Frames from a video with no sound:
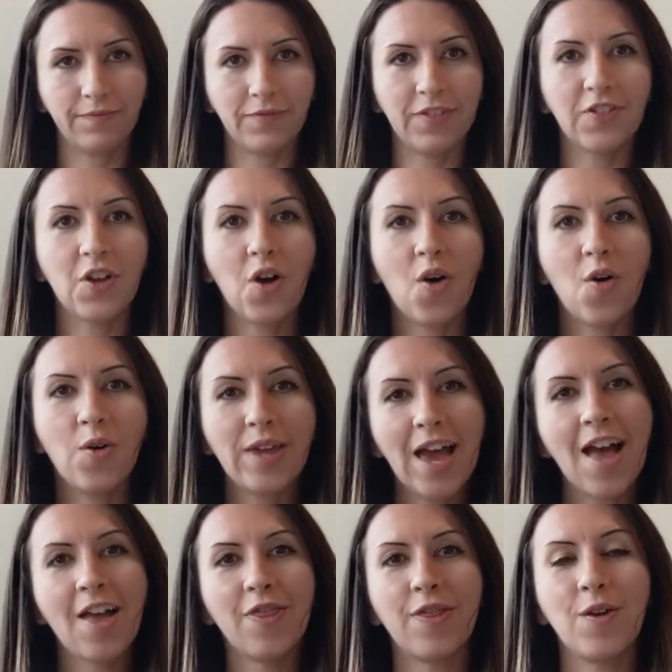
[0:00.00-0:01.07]
So
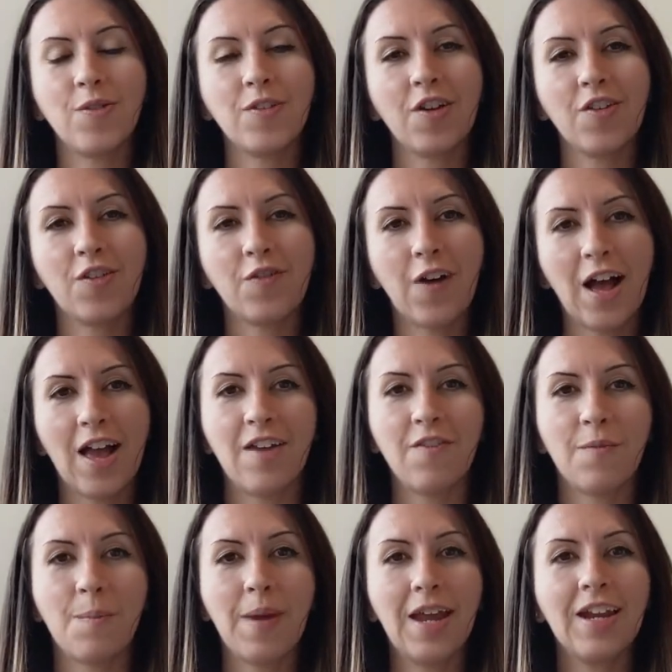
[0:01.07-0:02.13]
yeah, those are the
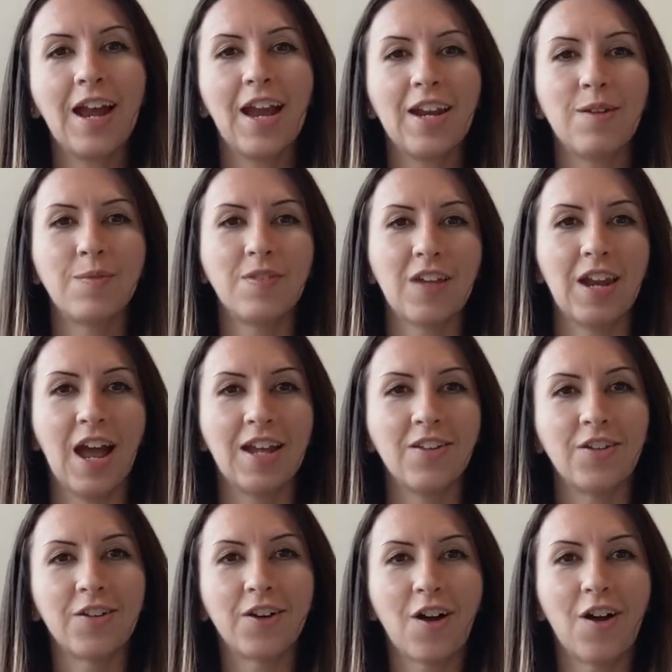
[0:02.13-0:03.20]
five main items that I
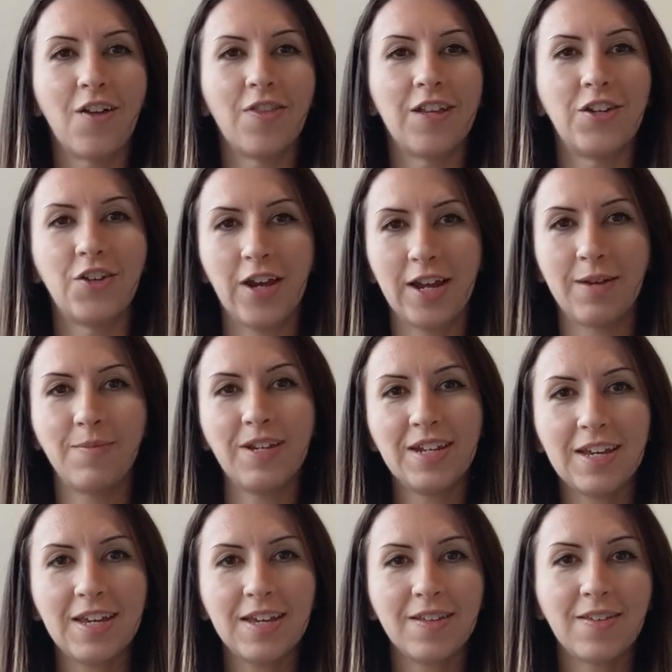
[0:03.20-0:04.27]
took on the
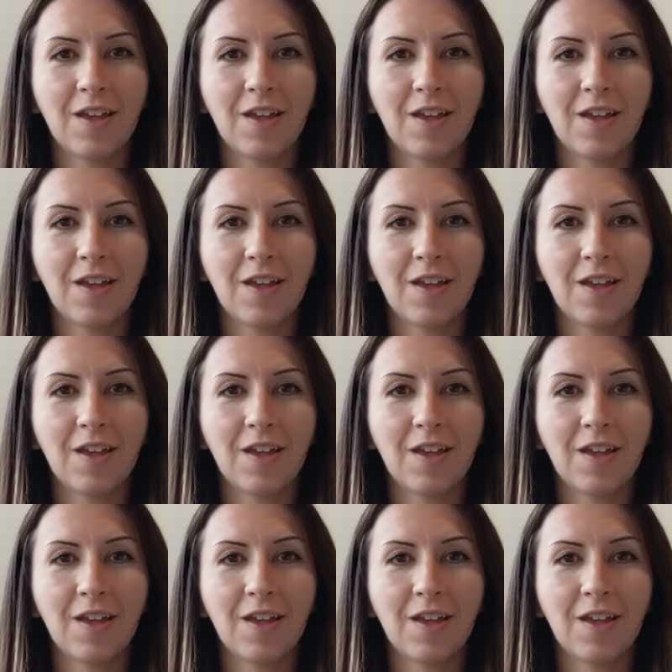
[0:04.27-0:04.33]
JMT.